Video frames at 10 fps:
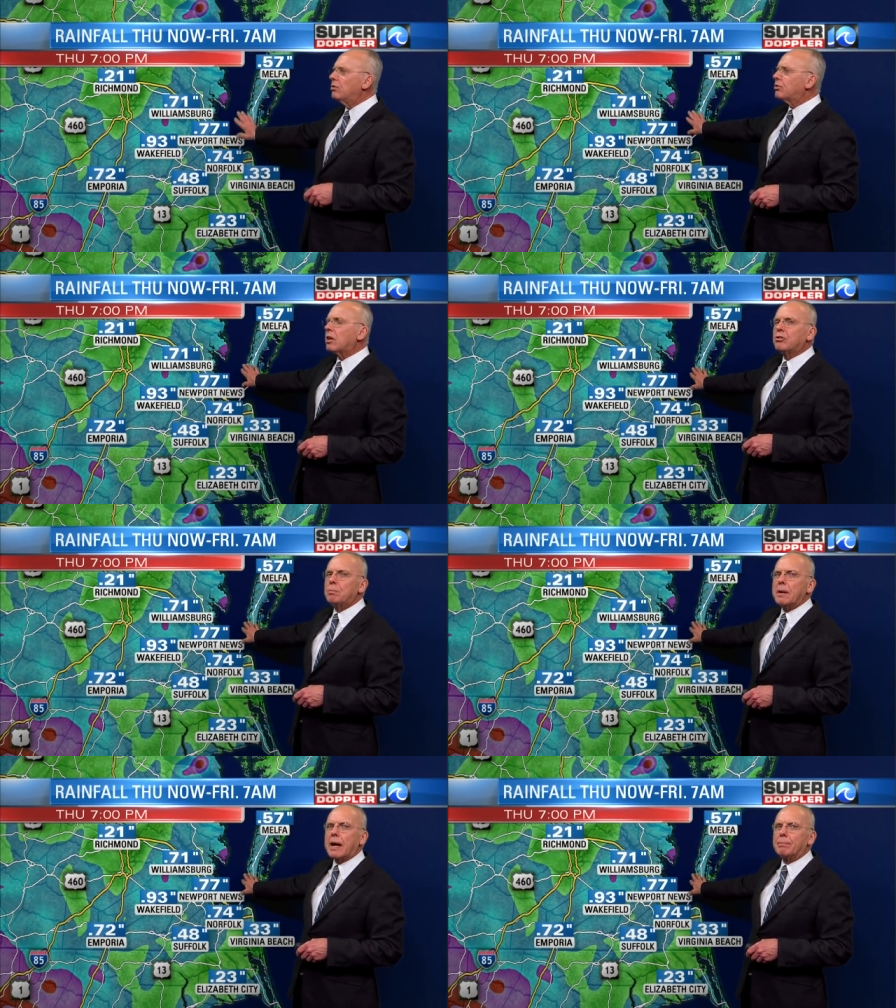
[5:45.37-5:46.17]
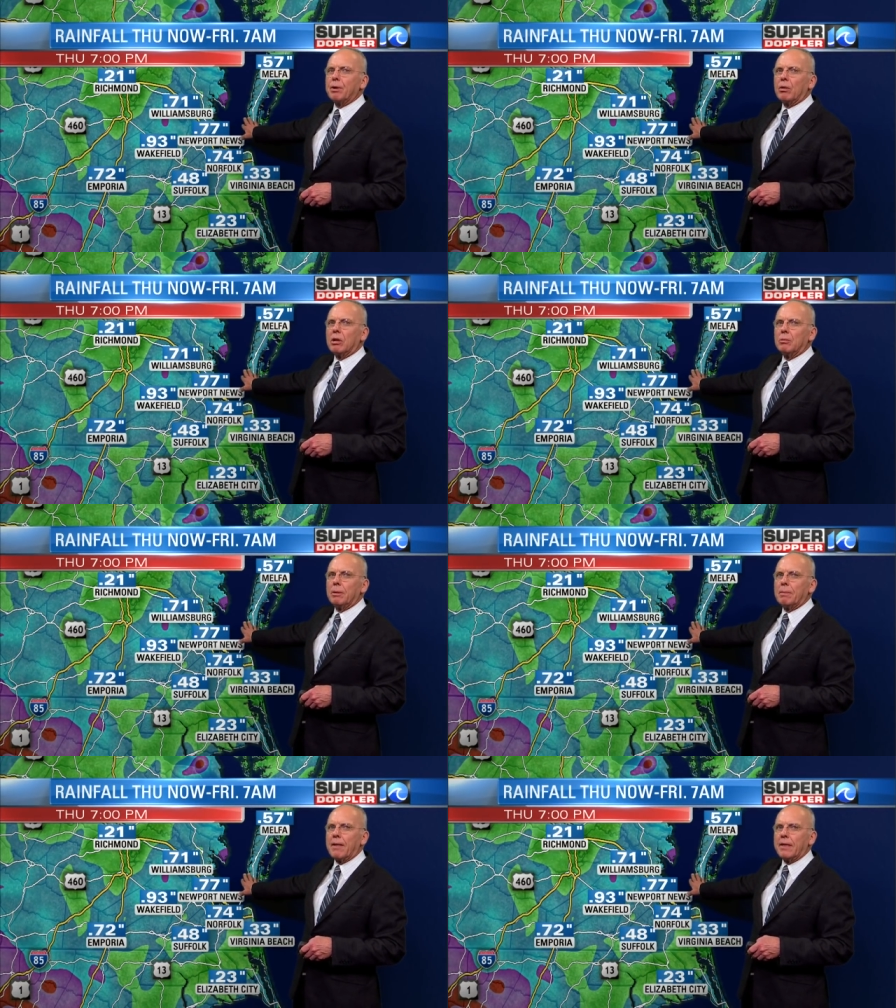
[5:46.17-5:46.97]
Starts to pick up, though, a little
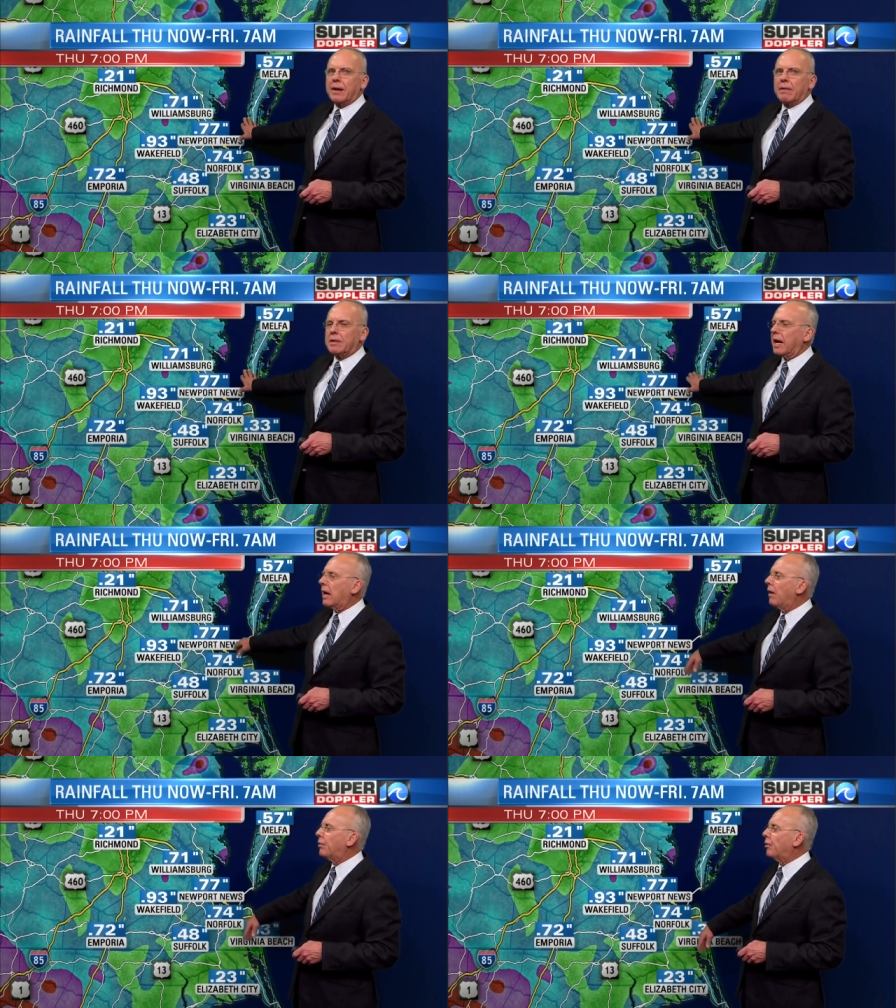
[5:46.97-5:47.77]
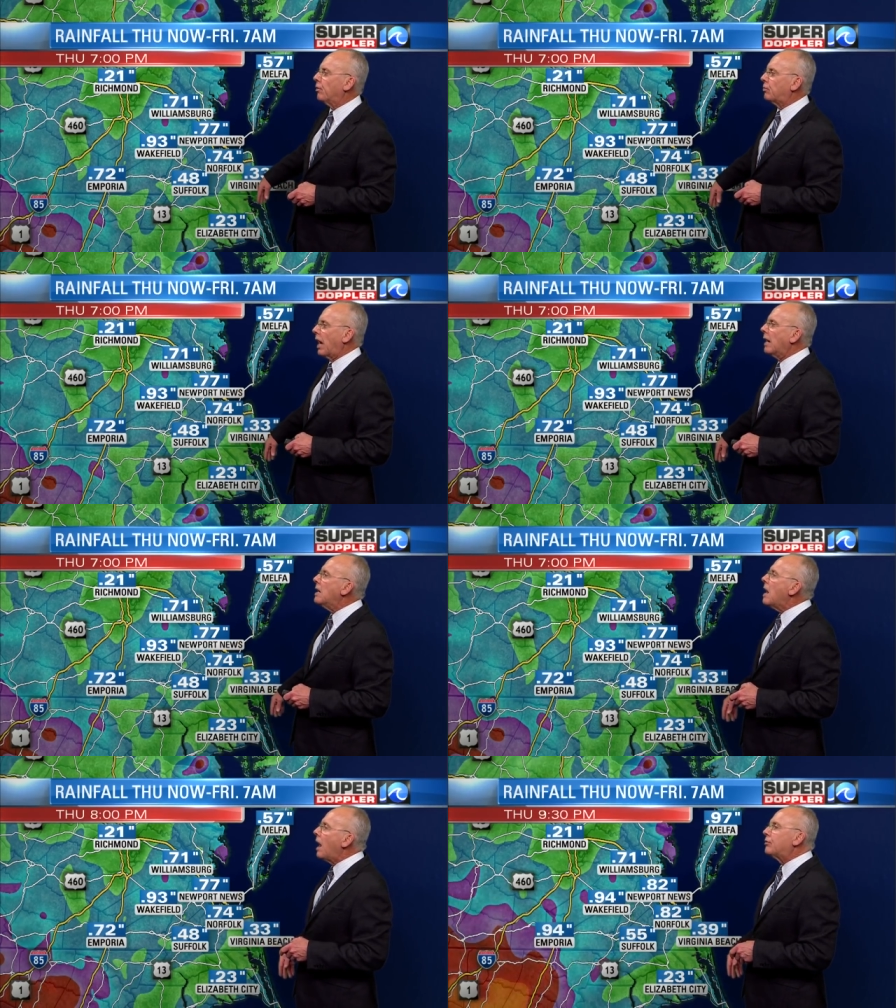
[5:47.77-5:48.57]
bit by the end of the day on Thursday.
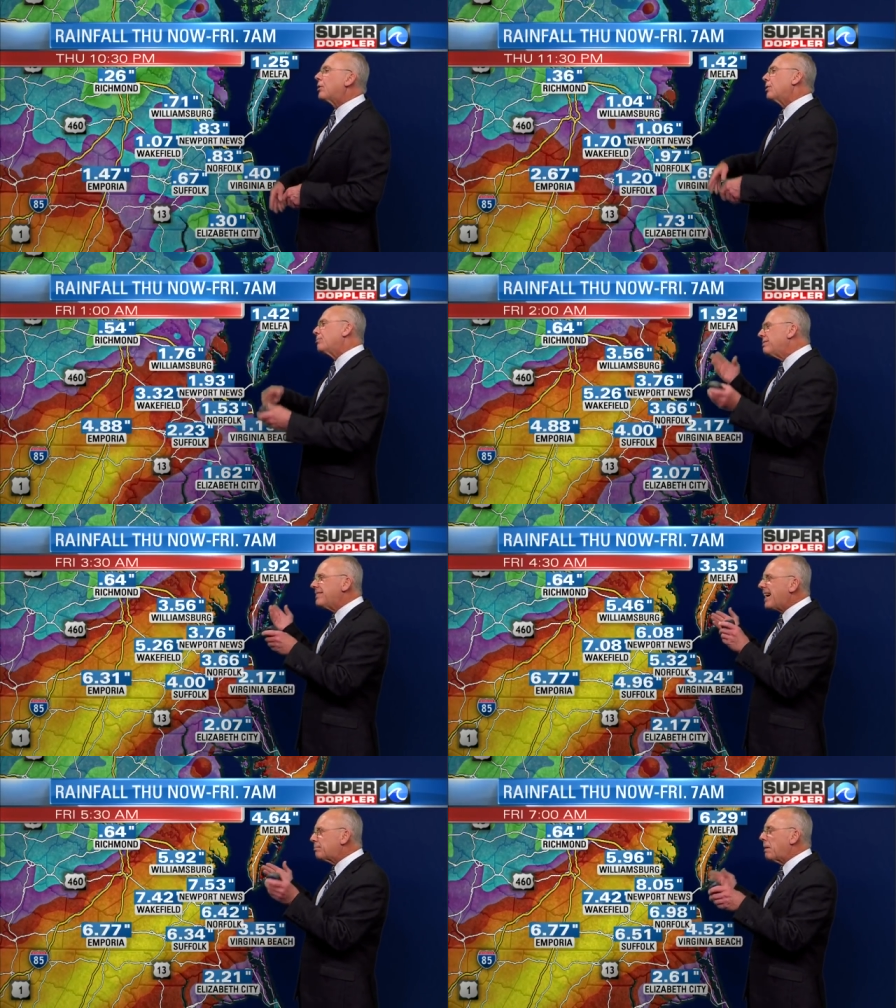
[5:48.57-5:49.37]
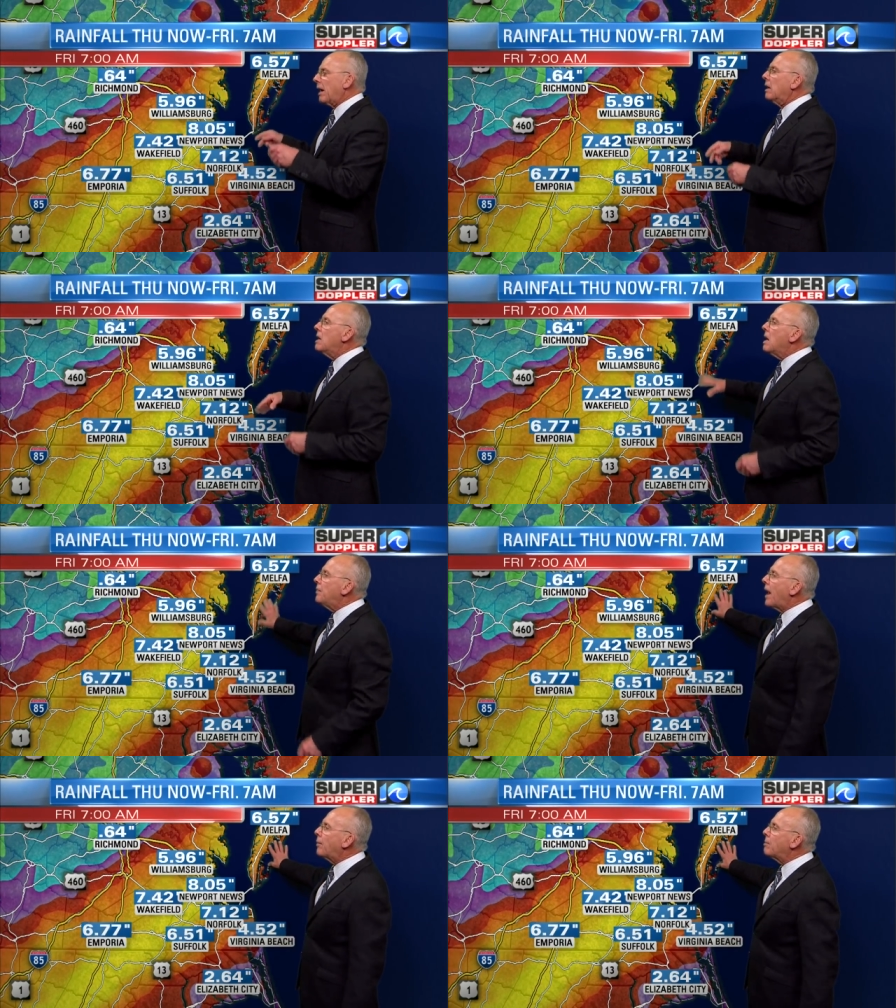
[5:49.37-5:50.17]
Uh, so not big.
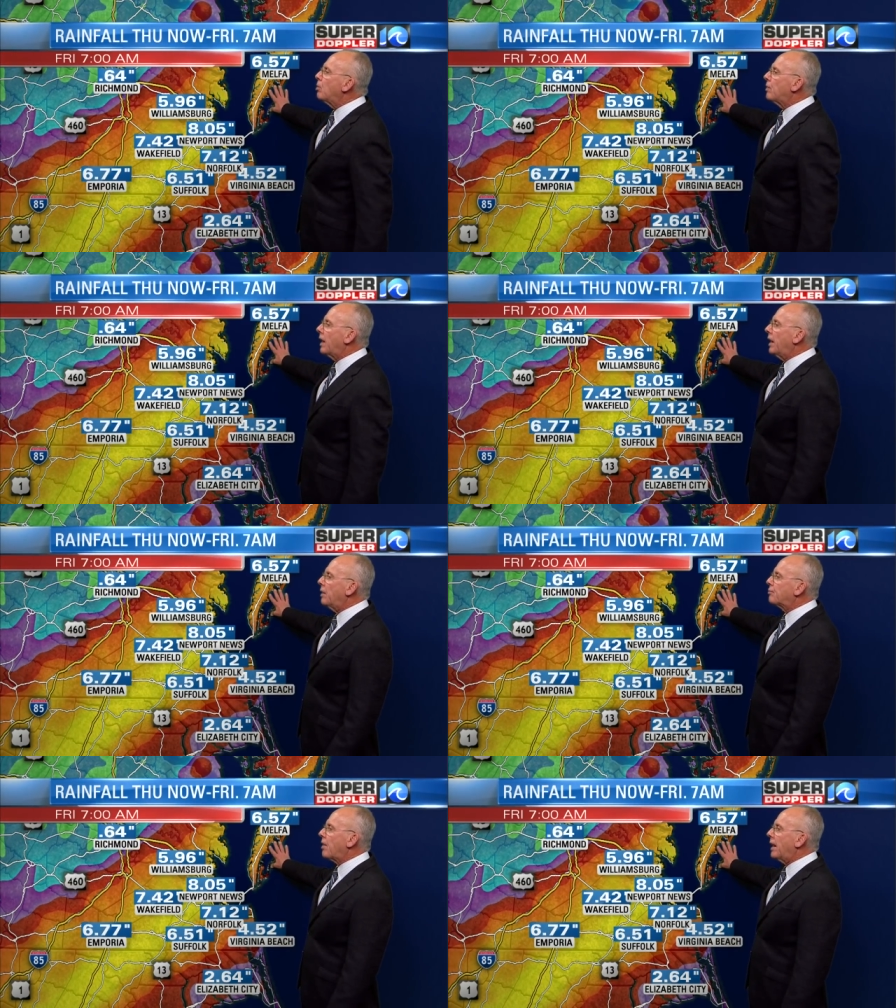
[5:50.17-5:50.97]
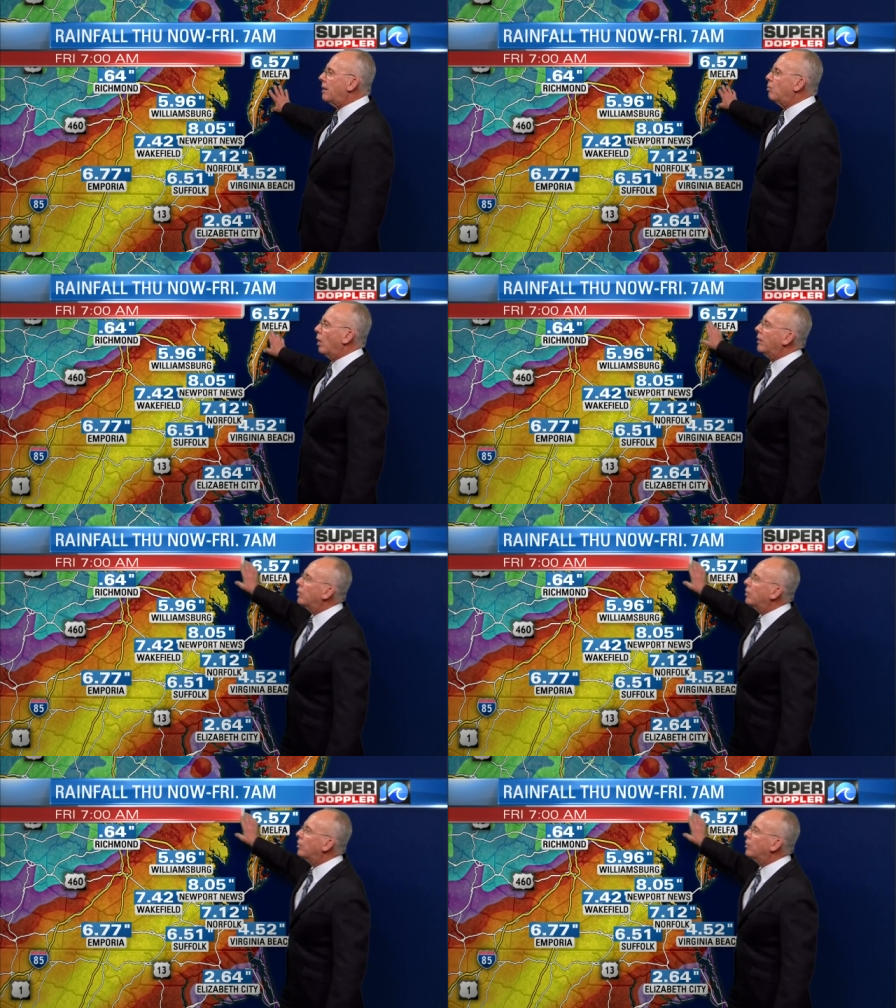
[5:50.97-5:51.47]
Now we move on into Friday morning.